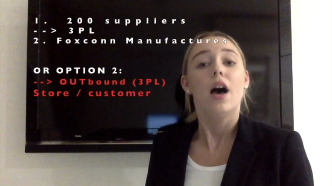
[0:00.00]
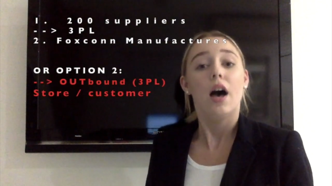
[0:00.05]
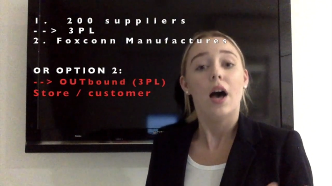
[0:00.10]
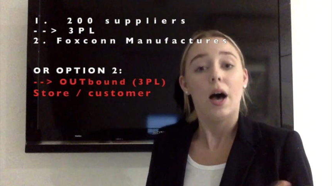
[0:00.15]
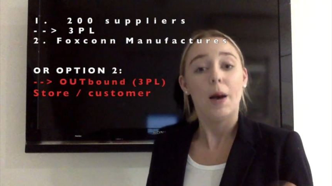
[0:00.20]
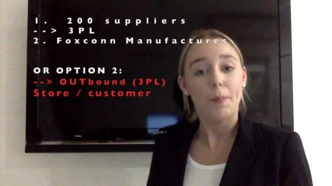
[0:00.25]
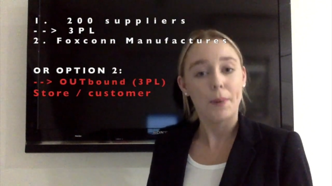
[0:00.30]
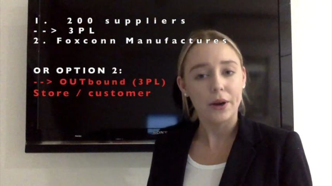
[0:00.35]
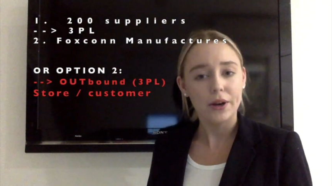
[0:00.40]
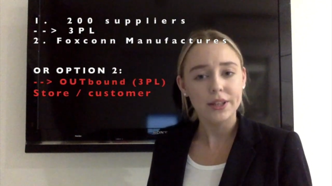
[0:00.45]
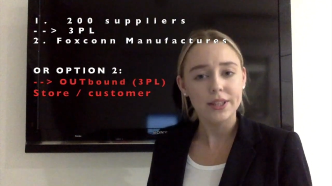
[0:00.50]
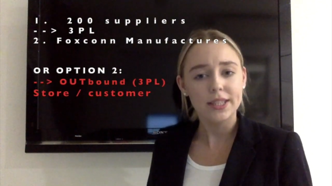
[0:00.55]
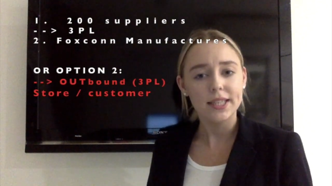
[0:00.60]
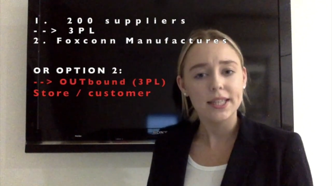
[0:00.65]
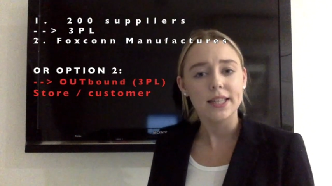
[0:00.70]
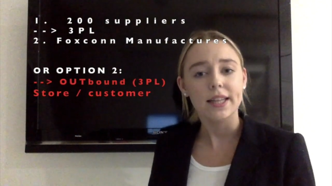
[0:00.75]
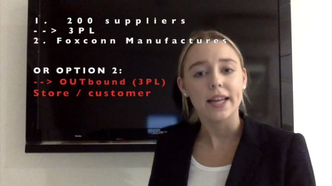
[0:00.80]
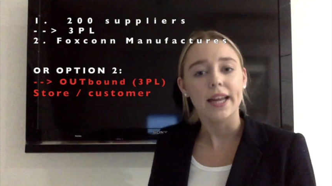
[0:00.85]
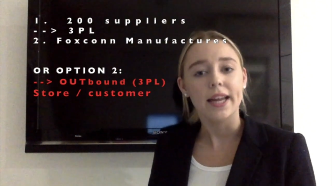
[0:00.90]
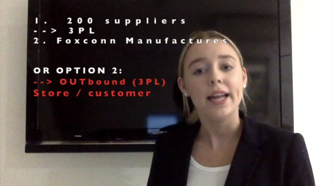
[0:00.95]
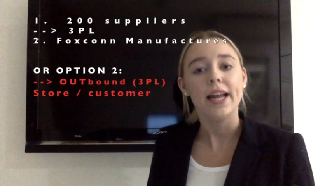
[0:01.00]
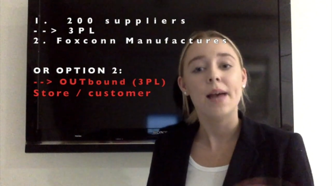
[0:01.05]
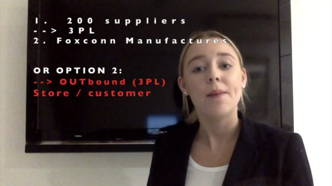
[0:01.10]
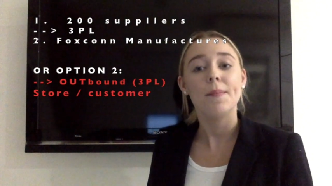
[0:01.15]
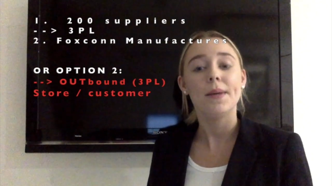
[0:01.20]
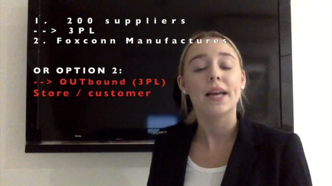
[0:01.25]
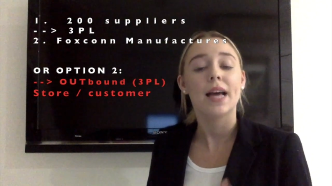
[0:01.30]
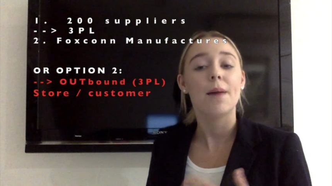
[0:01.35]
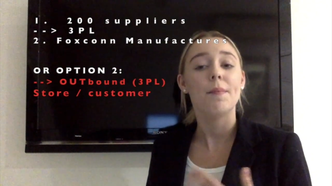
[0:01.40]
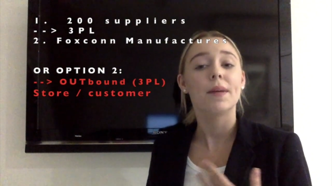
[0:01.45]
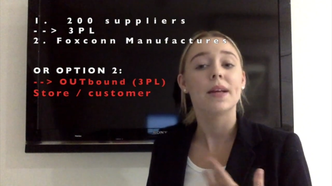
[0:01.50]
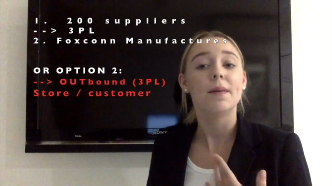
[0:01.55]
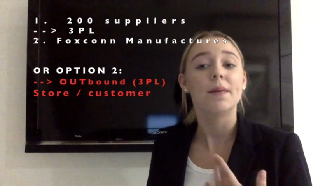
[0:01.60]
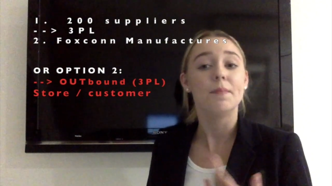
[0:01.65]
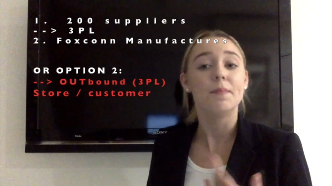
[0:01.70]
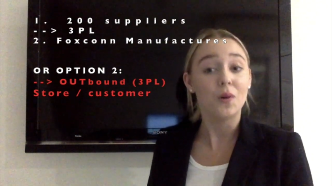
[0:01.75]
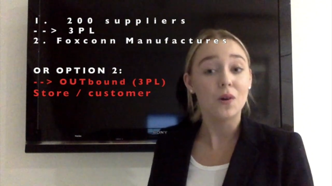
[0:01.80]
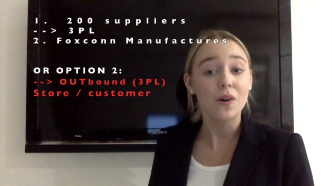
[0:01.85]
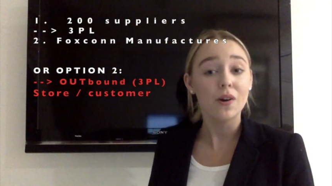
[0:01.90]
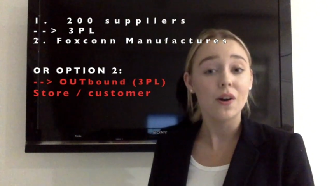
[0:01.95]
Opposingly, and becoming a
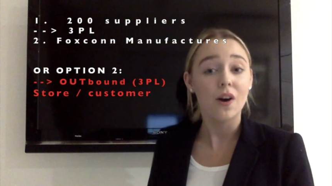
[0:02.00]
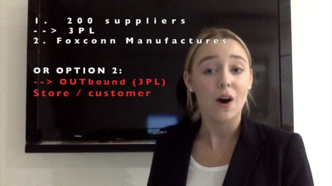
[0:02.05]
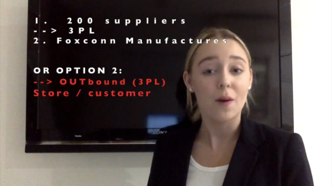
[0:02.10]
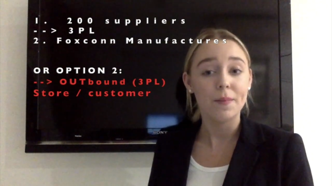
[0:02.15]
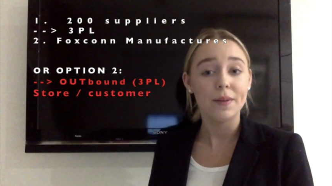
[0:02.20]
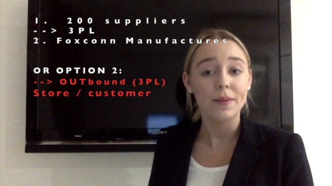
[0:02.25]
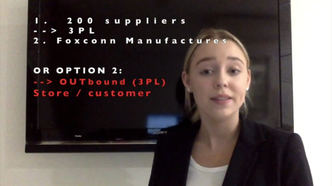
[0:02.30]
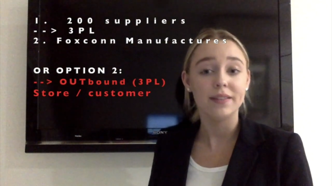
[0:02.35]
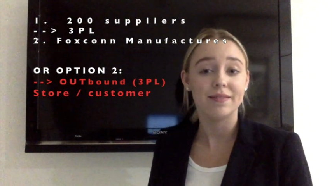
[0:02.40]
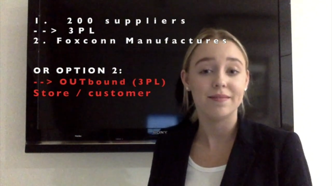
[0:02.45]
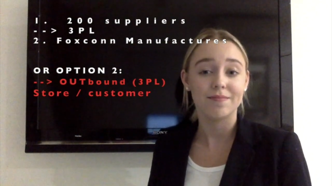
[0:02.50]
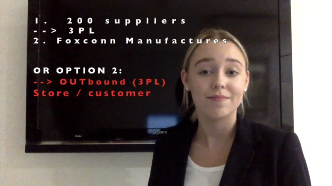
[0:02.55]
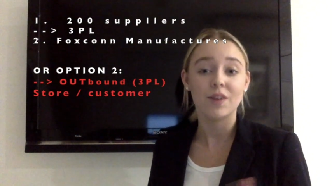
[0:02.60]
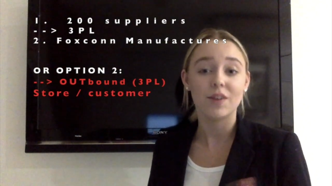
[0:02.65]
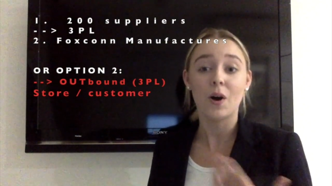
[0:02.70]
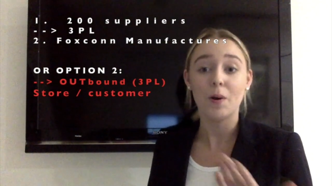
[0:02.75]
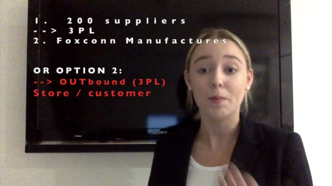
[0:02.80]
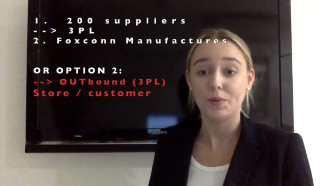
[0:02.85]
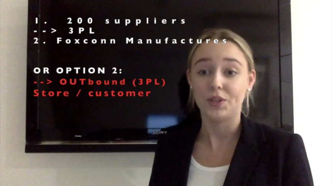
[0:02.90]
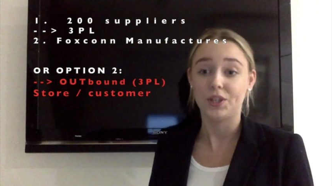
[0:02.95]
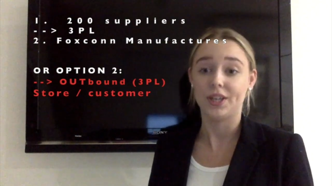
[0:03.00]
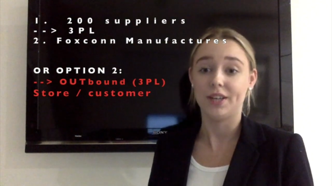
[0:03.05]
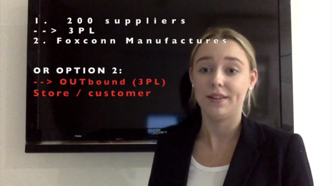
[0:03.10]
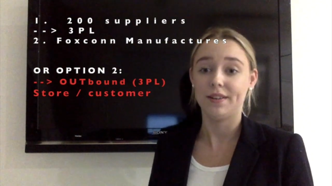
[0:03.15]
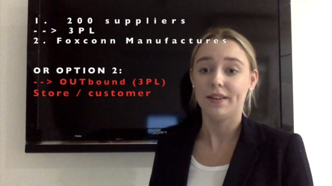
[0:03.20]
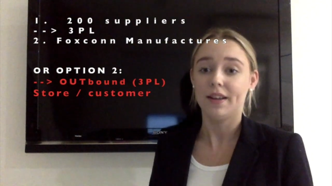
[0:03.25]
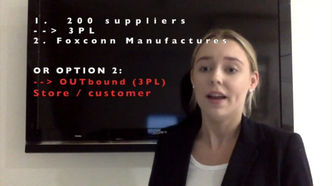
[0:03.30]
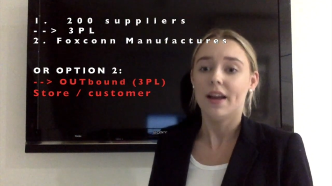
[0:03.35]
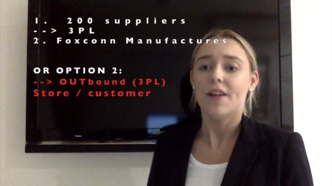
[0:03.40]
more common option,